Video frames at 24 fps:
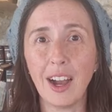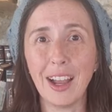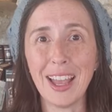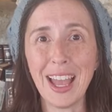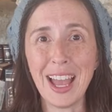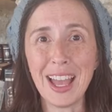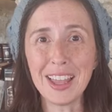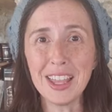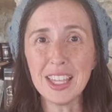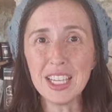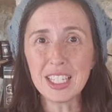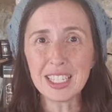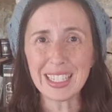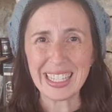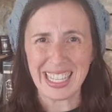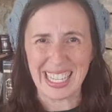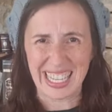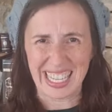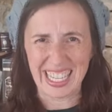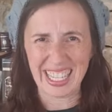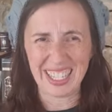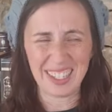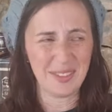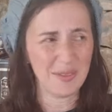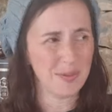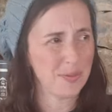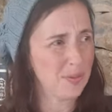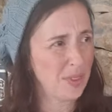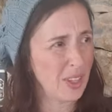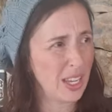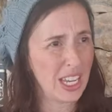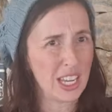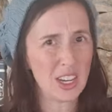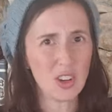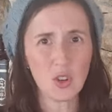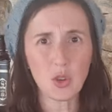I had this like
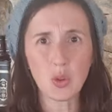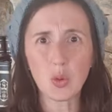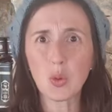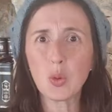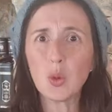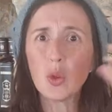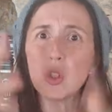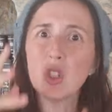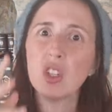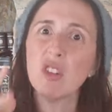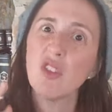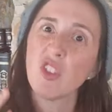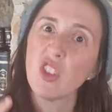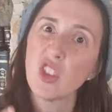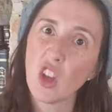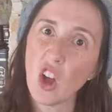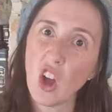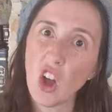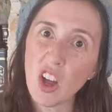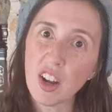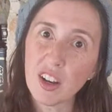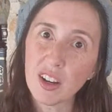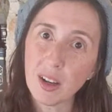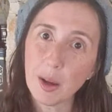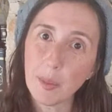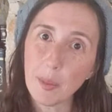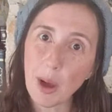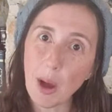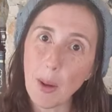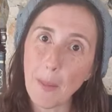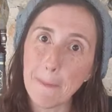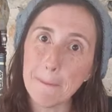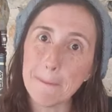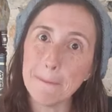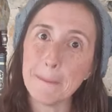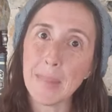intrusive thought
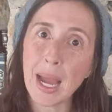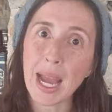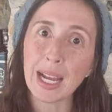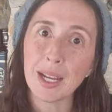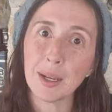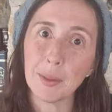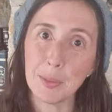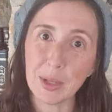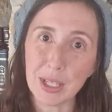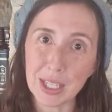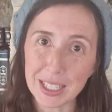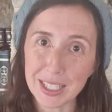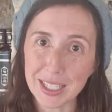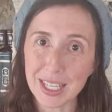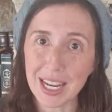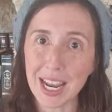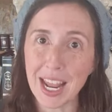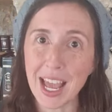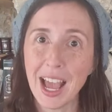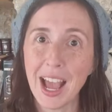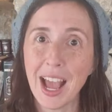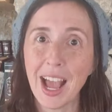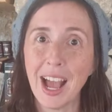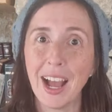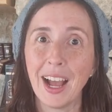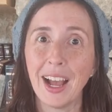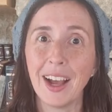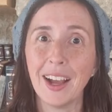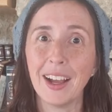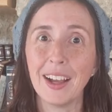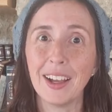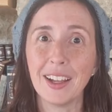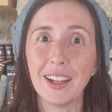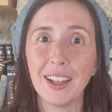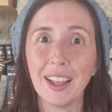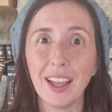about Maccabees. And
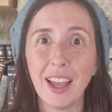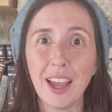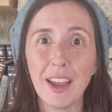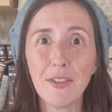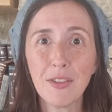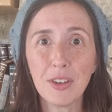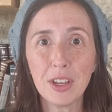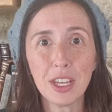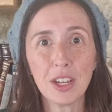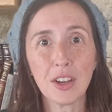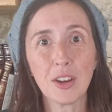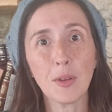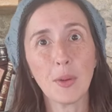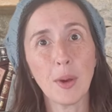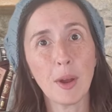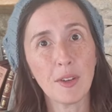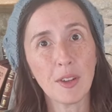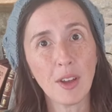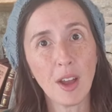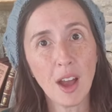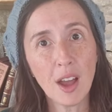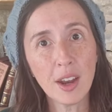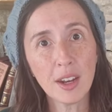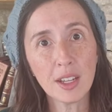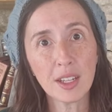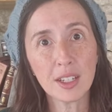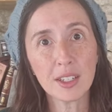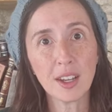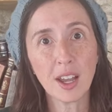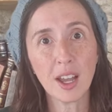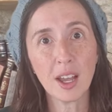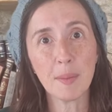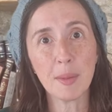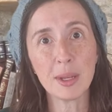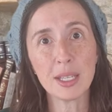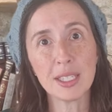every year around Hanukkah
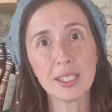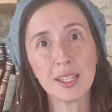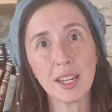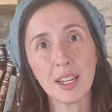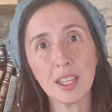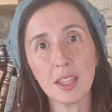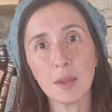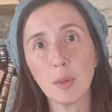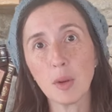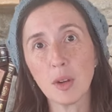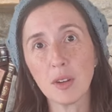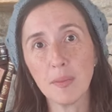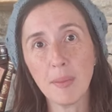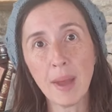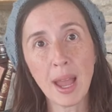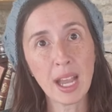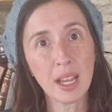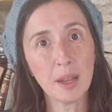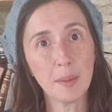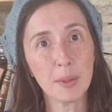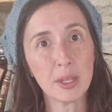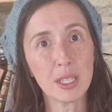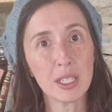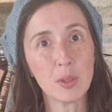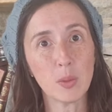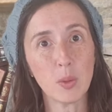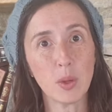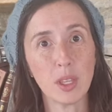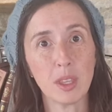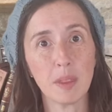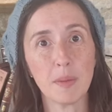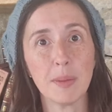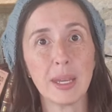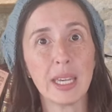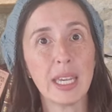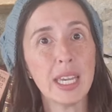time, I study the book of Maccabees
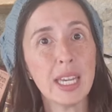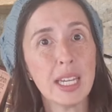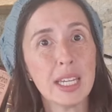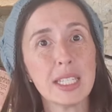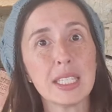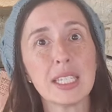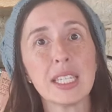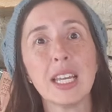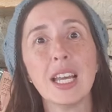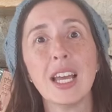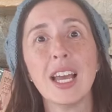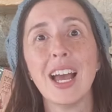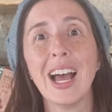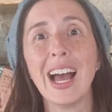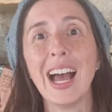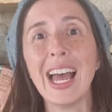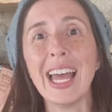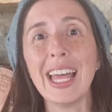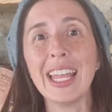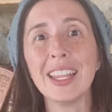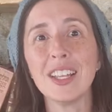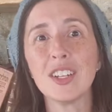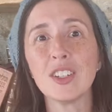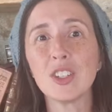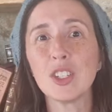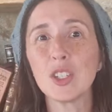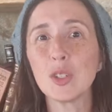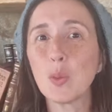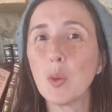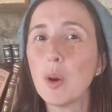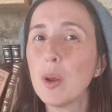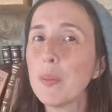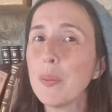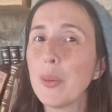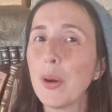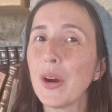with my kids. And there's
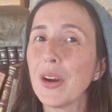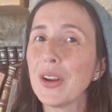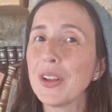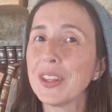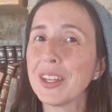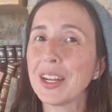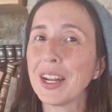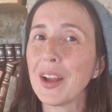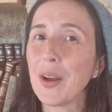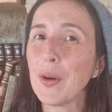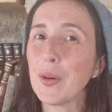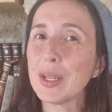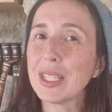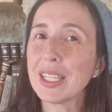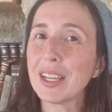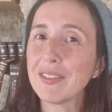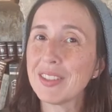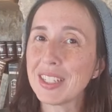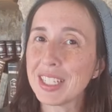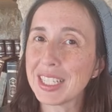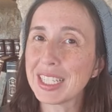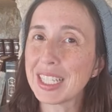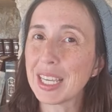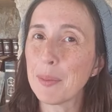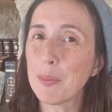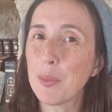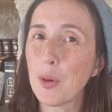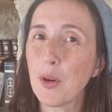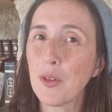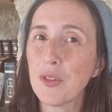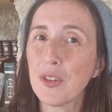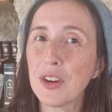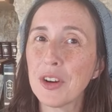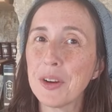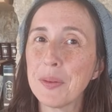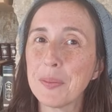this one part that I always have to skip
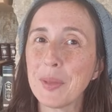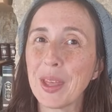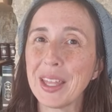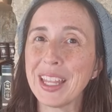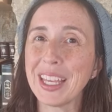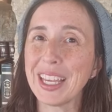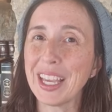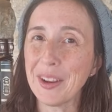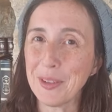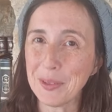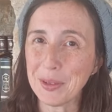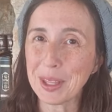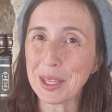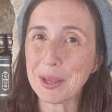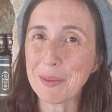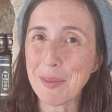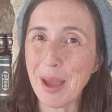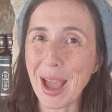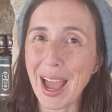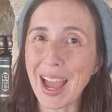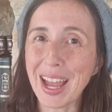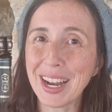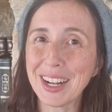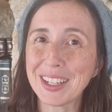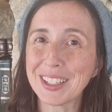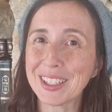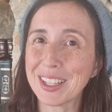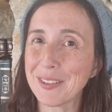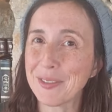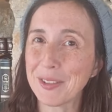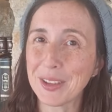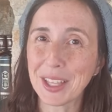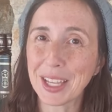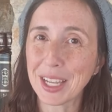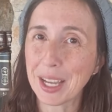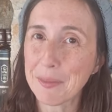over, and they get really mad because
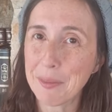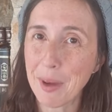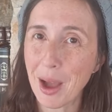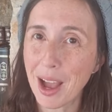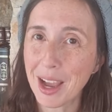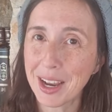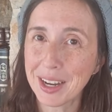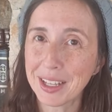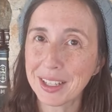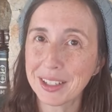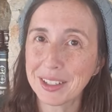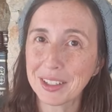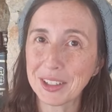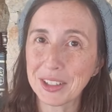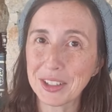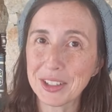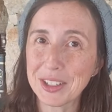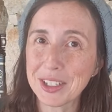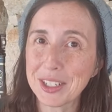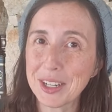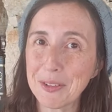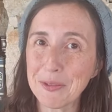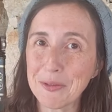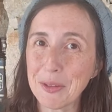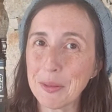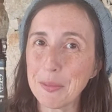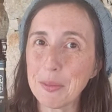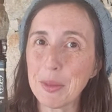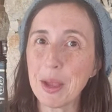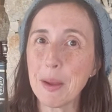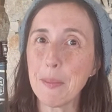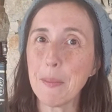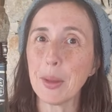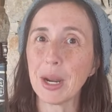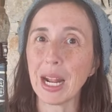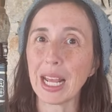they feel like I'm hiding the good stuff from
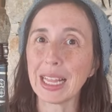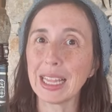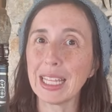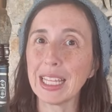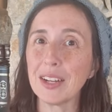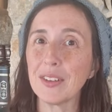them, but I